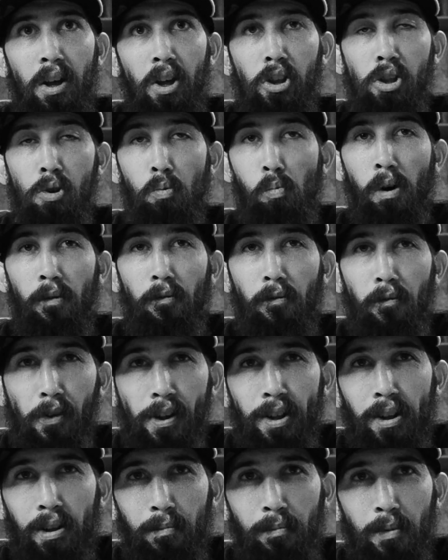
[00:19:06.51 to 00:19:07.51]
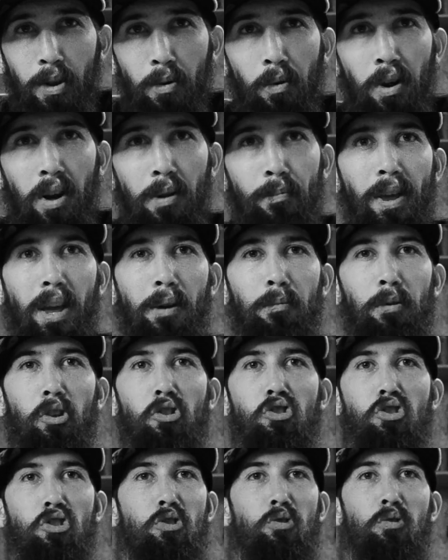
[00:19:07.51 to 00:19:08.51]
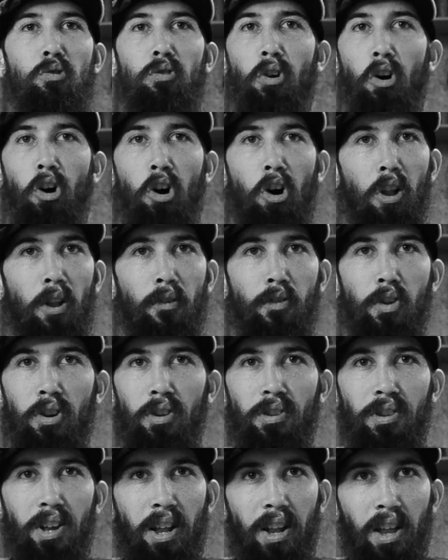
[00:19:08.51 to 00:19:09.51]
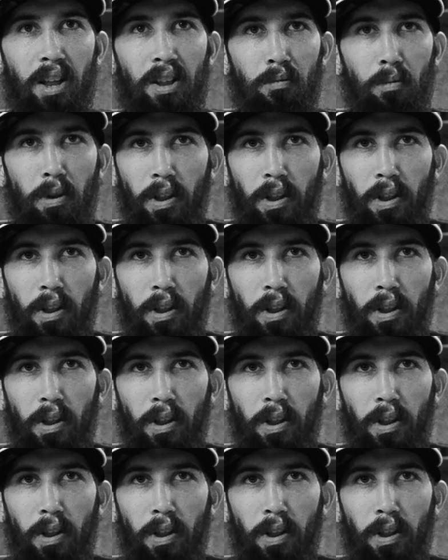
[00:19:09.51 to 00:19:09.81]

You want freedom. You want to be able to choose all of your settings.